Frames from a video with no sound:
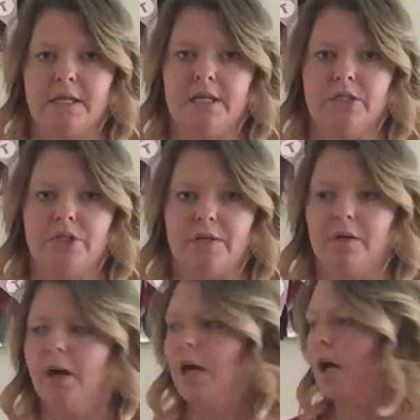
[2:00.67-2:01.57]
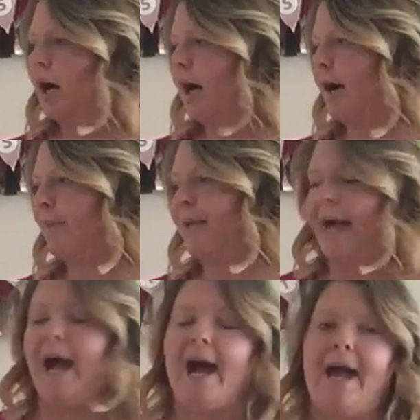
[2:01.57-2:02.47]
in general.
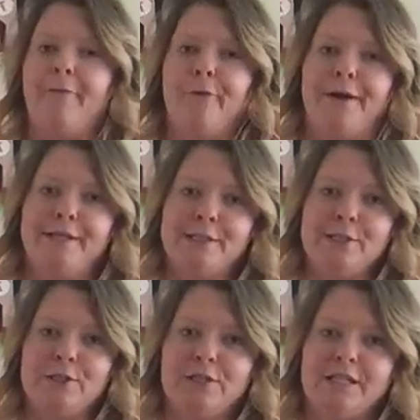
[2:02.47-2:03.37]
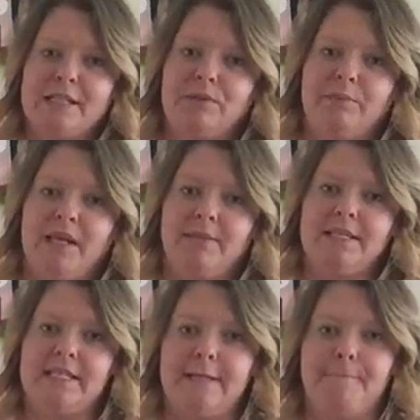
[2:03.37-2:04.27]
I wanted to do this with baby
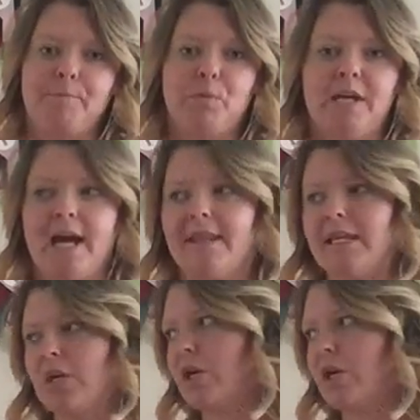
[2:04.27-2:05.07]
D. We got the